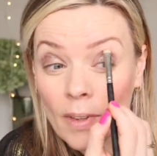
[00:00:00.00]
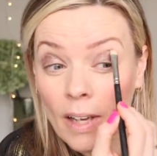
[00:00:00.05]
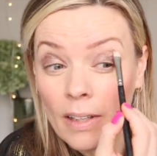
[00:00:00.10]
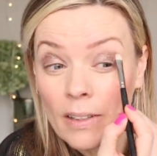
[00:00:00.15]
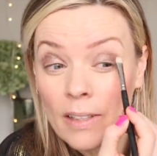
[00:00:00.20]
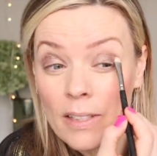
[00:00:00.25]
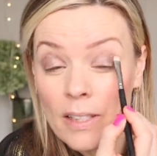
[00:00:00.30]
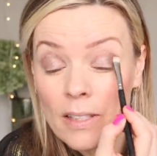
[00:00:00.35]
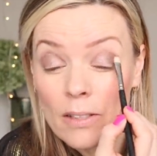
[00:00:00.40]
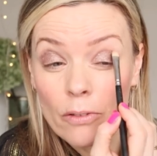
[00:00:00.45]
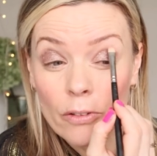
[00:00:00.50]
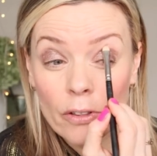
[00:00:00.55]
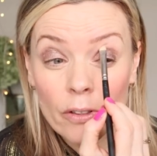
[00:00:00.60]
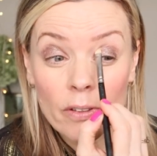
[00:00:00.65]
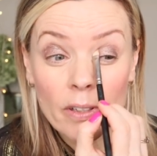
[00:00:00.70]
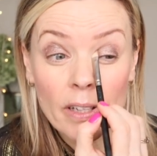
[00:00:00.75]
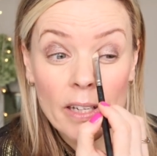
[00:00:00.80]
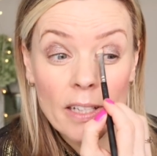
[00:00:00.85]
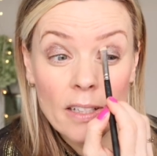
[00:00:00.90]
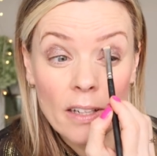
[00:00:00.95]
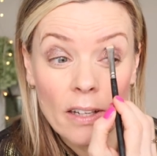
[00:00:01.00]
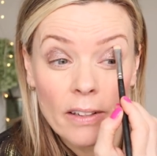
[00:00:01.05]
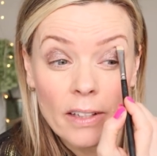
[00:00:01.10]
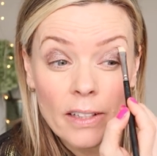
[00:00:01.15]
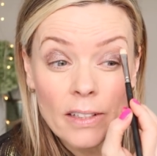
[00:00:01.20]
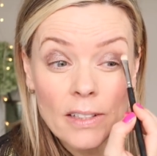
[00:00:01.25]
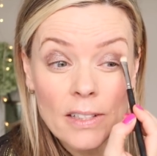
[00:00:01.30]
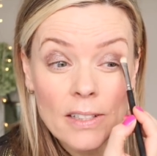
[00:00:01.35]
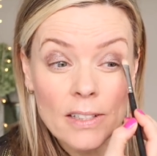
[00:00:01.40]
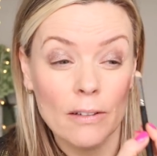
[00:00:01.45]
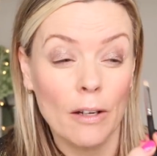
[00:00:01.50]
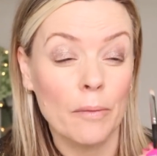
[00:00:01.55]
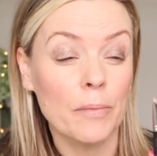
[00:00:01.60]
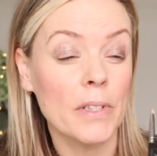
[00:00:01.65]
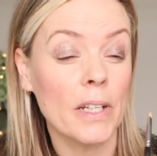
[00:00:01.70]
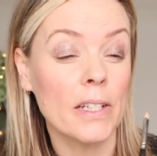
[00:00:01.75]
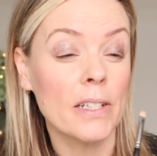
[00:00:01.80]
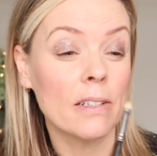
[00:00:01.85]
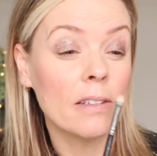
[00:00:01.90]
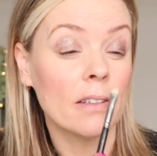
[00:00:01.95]
And this is all you need, I think, just to
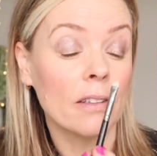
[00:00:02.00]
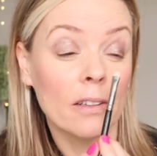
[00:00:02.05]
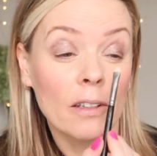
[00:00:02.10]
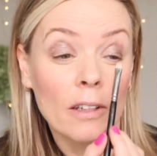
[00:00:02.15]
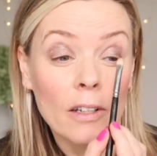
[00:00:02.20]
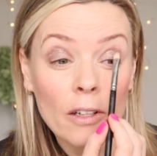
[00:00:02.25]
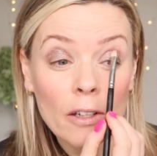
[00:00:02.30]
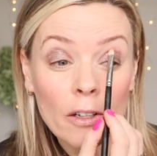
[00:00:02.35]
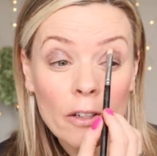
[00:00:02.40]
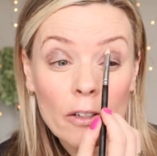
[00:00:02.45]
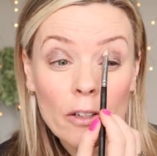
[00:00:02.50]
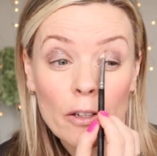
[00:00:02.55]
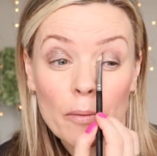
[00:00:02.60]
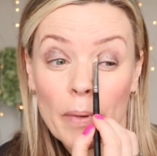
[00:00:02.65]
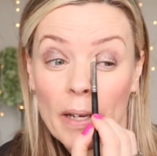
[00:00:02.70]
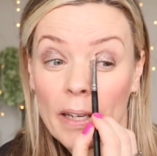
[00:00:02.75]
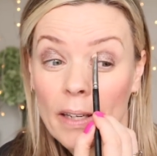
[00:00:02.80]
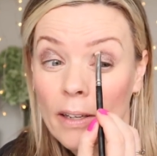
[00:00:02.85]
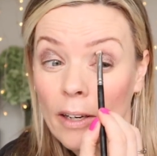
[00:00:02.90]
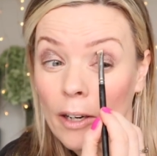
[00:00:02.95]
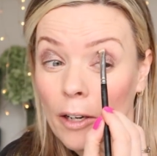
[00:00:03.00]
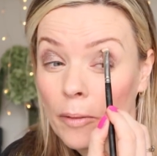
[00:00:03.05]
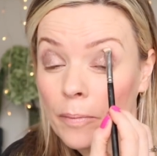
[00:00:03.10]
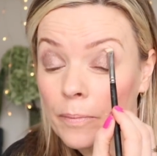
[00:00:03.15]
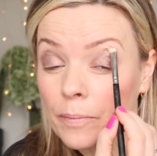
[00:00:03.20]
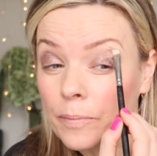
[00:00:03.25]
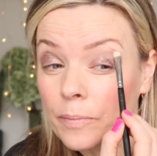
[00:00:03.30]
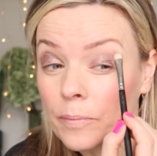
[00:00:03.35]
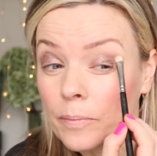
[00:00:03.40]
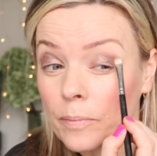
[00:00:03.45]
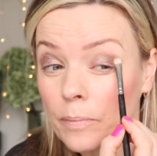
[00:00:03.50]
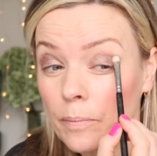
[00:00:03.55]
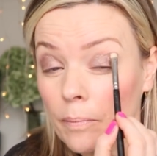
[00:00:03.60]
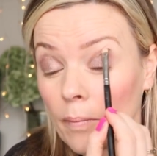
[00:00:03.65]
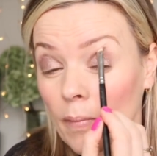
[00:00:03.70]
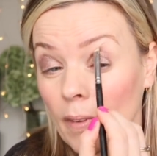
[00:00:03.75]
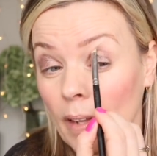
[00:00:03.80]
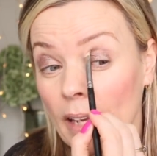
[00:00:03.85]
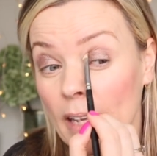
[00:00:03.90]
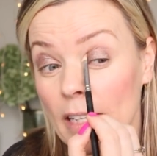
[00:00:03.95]
update your makeup.
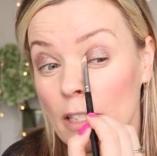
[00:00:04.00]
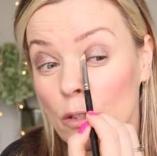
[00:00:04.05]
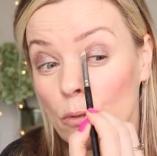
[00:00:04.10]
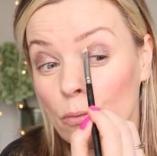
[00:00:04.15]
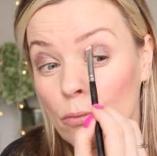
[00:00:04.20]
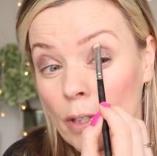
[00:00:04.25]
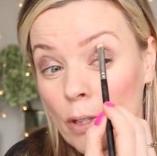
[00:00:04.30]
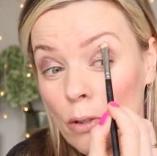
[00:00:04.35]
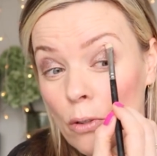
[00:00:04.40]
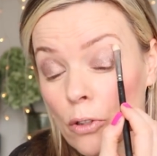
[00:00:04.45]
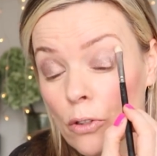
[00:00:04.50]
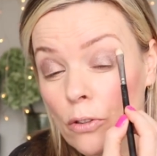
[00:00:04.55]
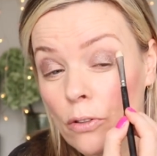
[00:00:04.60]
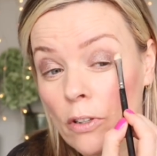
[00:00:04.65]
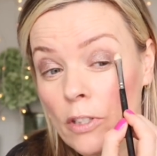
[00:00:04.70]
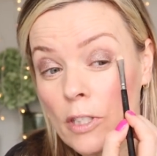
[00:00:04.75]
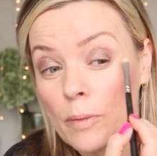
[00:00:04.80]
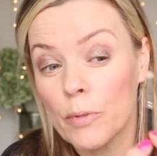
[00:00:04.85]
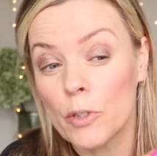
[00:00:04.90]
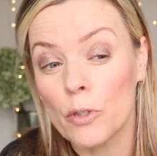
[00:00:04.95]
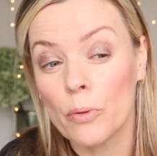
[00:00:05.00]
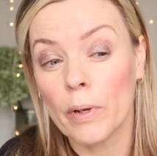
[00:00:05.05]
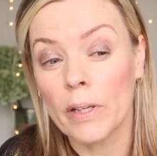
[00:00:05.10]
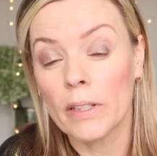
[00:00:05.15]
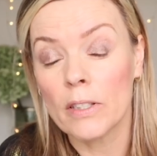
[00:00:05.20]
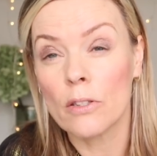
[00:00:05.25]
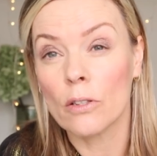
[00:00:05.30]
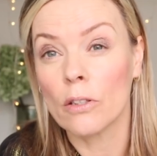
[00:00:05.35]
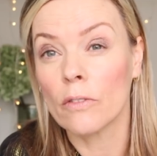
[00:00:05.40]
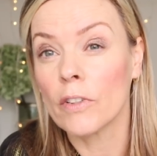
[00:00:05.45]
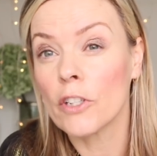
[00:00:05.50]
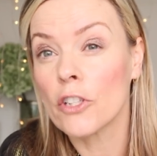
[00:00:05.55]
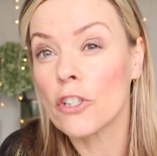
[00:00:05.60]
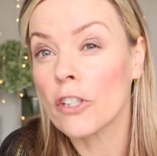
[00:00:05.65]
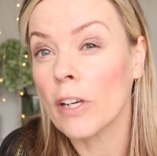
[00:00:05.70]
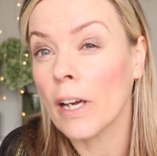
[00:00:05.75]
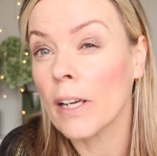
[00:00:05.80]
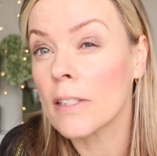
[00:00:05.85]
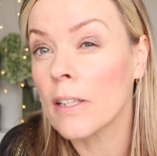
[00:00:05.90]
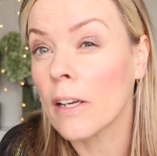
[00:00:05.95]
It's a real cross between sort of a
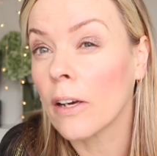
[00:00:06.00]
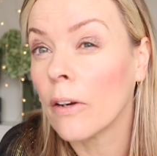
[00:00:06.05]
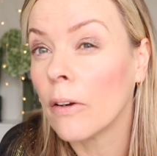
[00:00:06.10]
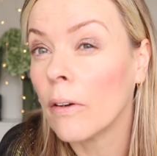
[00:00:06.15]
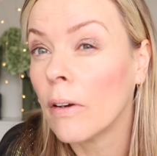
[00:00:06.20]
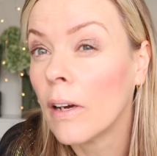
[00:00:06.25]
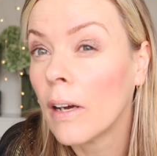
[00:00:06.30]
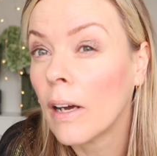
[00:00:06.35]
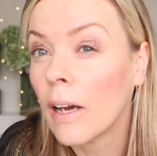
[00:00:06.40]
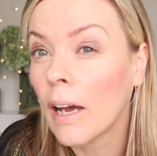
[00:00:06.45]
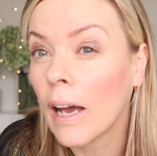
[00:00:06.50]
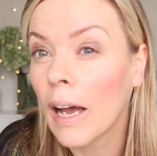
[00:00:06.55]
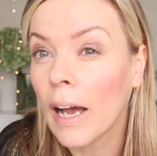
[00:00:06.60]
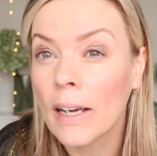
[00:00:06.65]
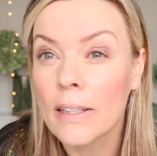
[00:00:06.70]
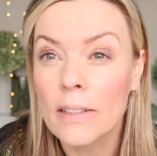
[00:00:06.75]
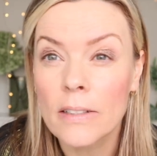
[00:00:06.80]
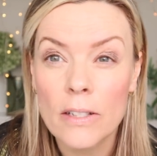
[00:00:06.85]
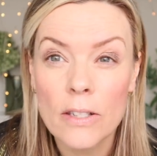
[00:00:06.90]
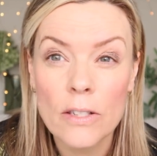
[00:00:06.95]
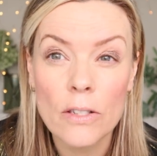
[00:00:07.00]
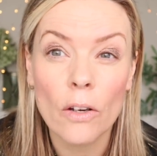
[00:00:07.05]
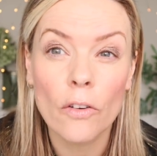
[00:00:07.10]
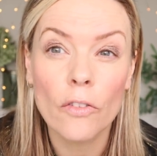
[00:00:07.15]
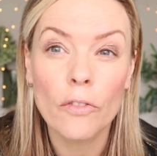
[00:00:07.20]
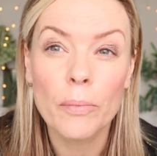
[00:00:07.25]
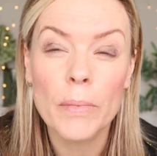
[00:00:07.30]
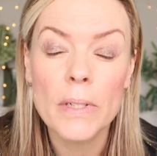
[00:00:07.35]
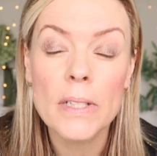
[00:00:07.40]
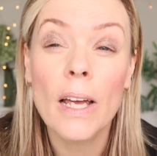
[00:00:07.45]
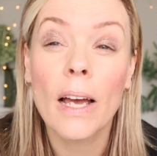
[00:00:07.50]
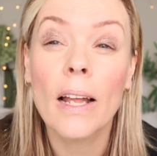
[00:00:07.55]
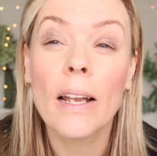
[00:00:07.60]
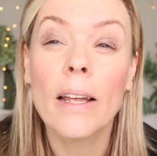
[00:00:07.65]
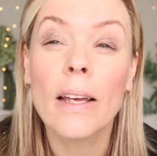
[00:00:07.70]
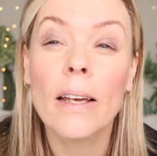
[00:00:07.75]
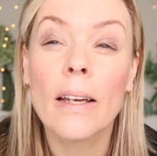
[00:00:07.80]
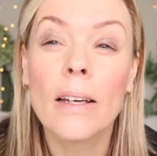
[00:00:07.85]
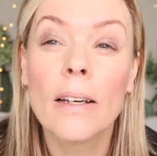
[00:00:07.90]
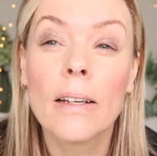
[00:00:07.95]
shadow and a soft
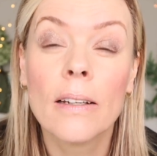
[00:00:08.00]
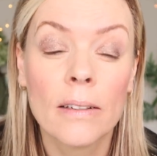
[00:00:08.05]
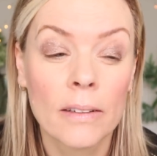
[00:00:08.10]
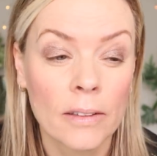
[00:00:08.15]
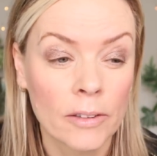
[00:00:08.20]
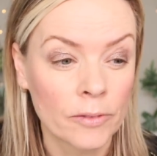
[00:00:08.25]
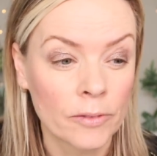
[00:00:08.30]
metallic.